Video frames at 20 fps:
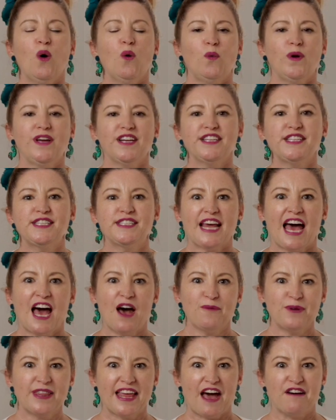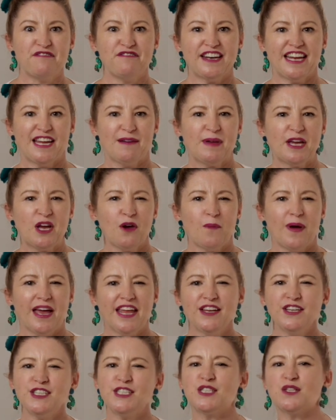We're going to start with our phonemic
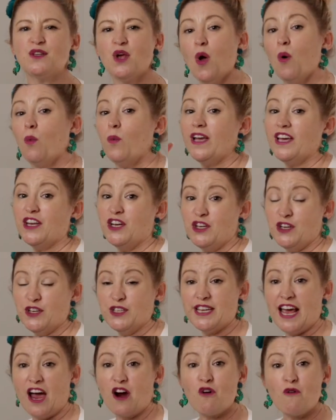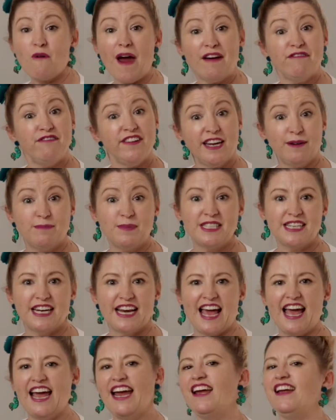awareness. We're going to use our graphemes
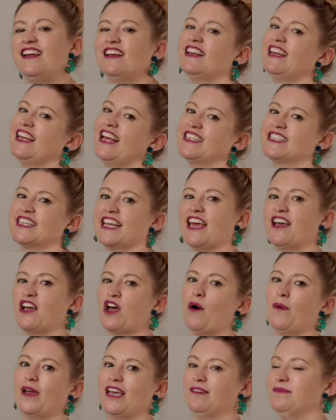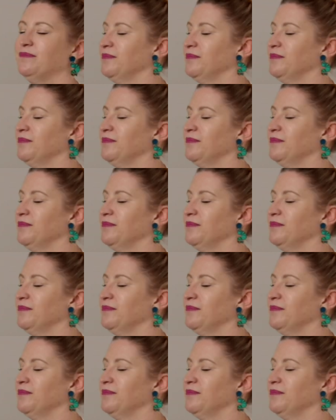today. Let's get going.